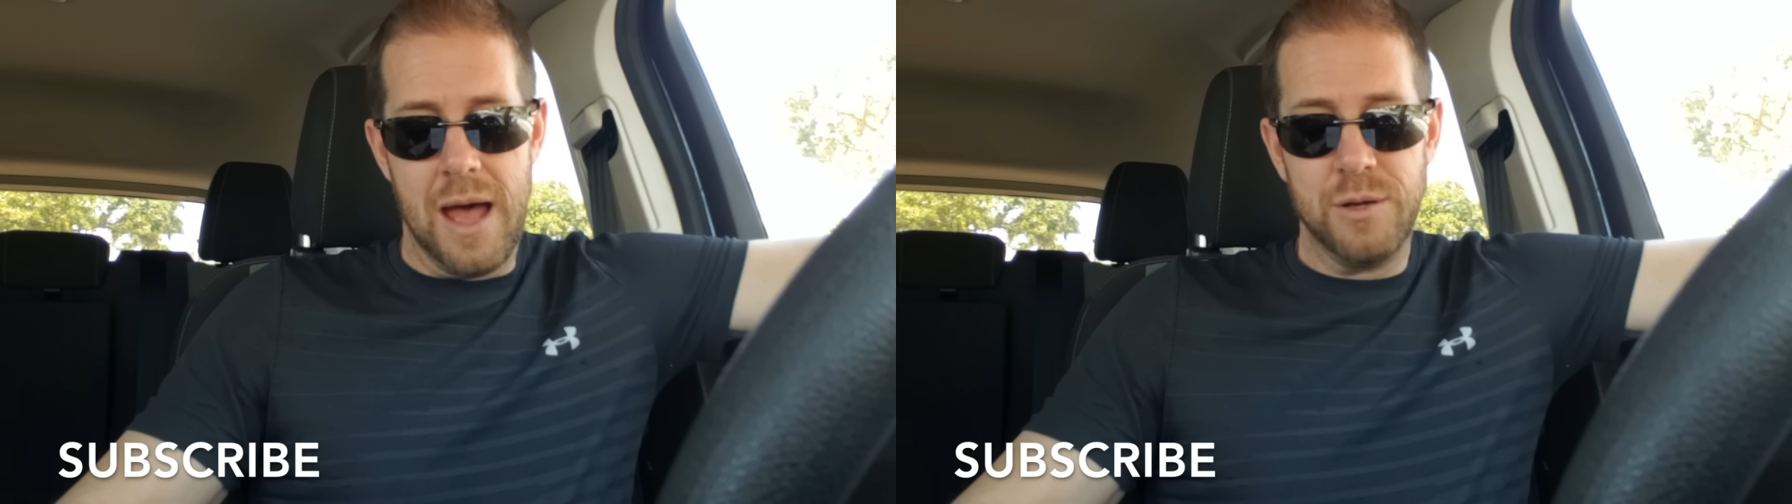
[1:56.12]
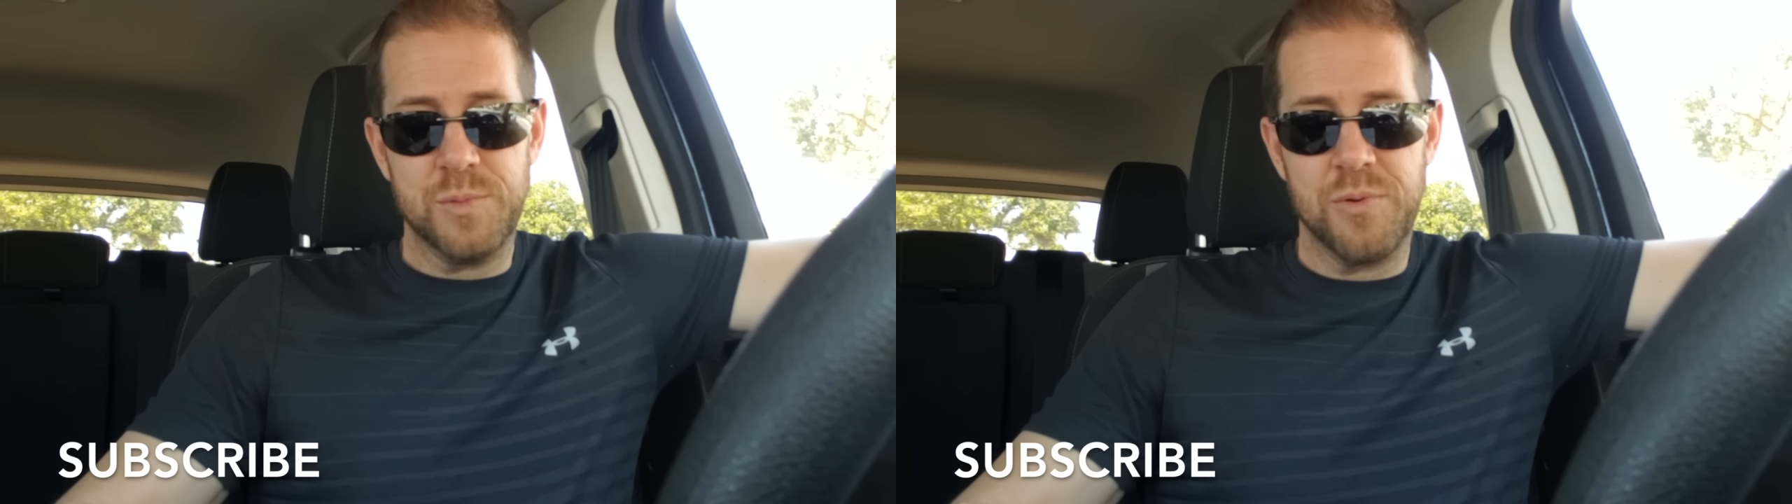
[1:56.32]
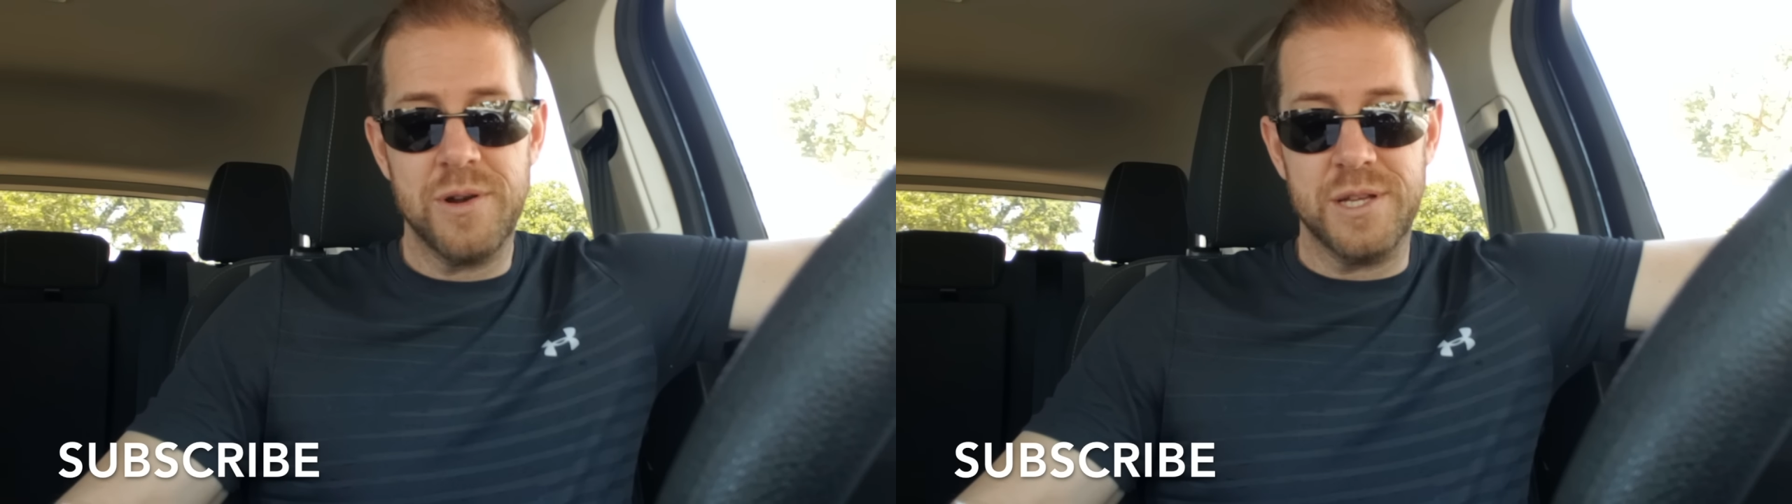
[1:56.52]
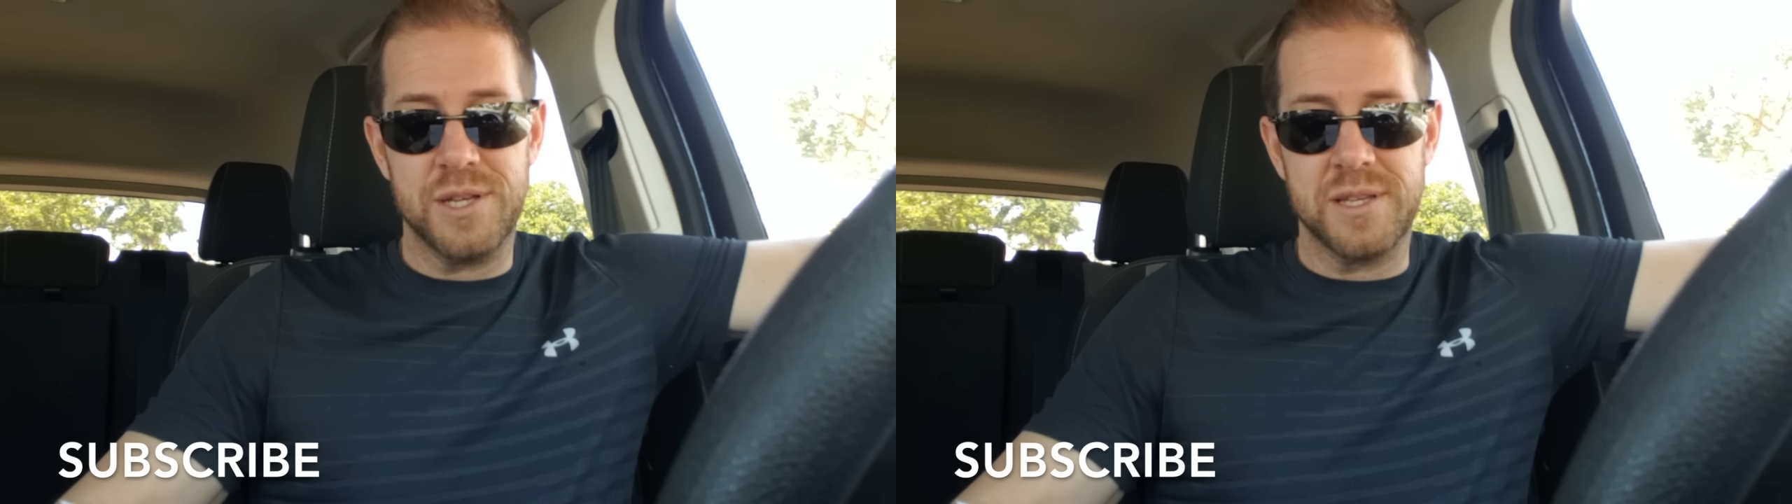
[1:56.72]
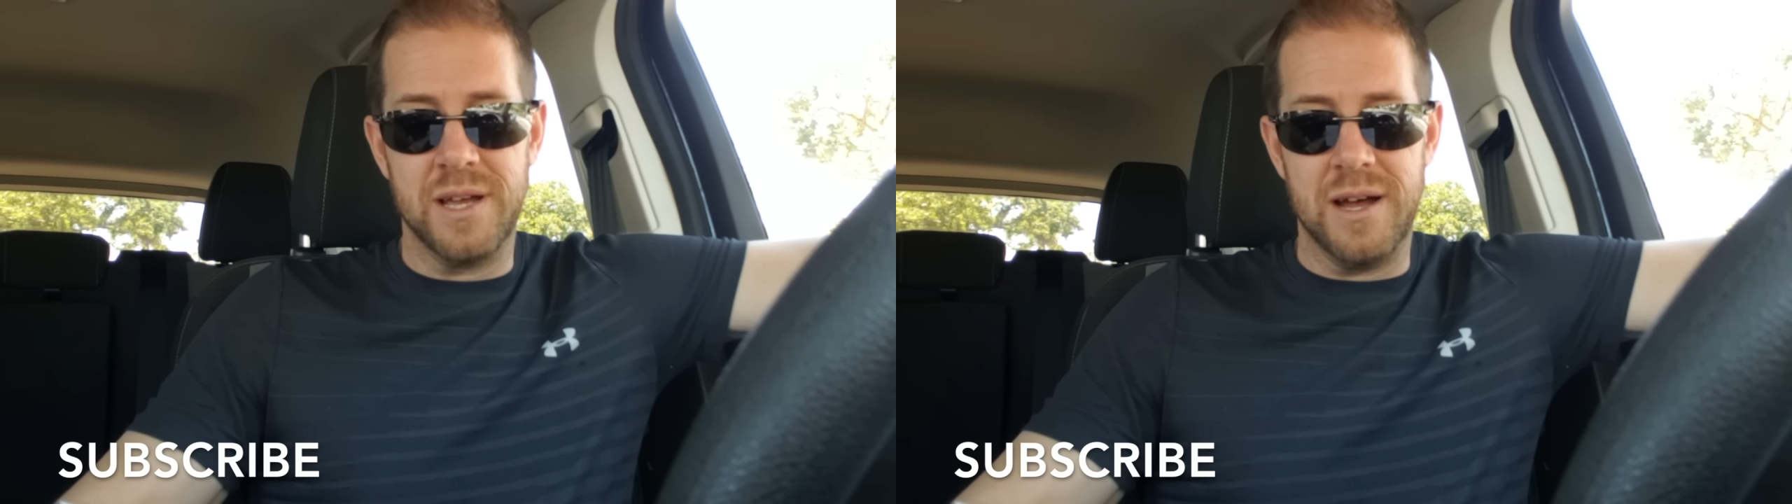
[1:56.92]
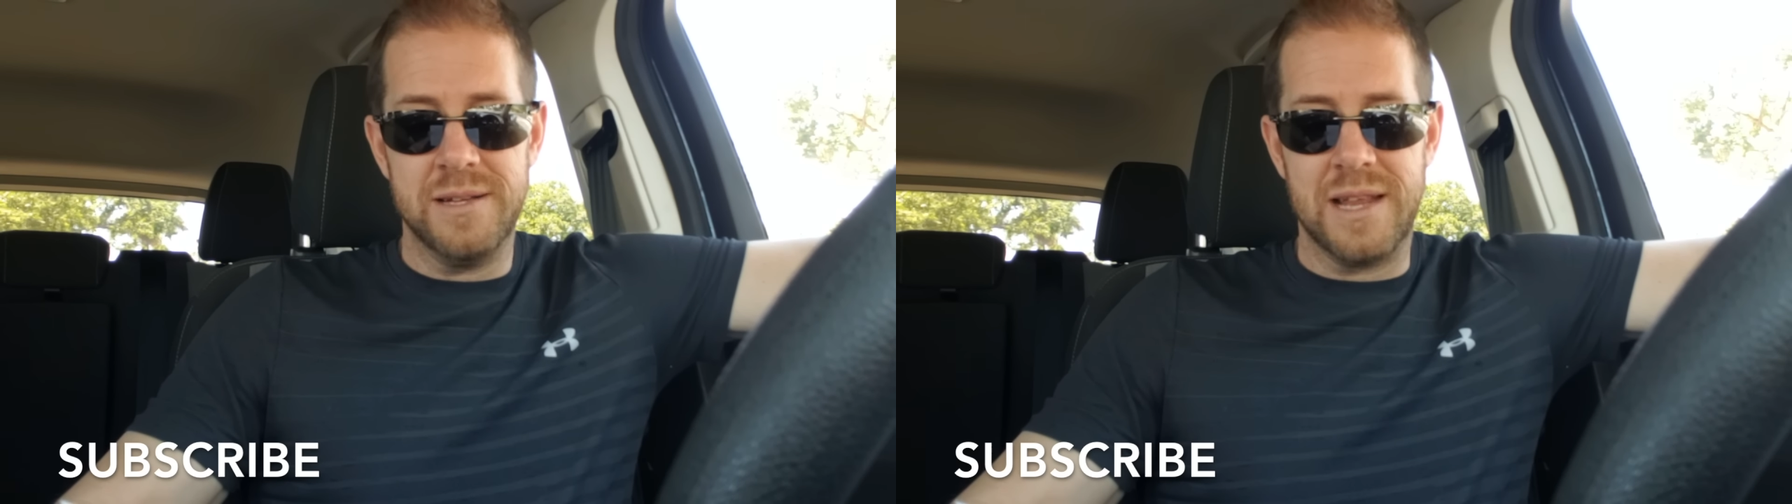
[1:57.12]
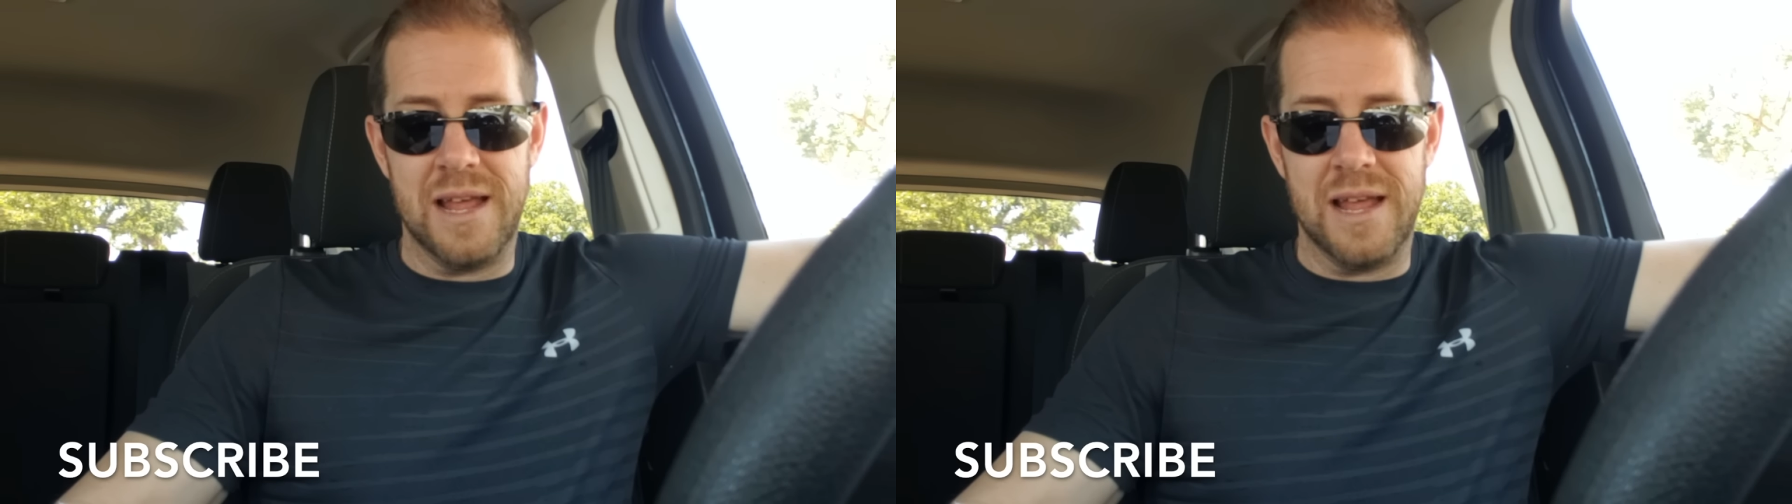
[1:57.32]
I was pretty stunned,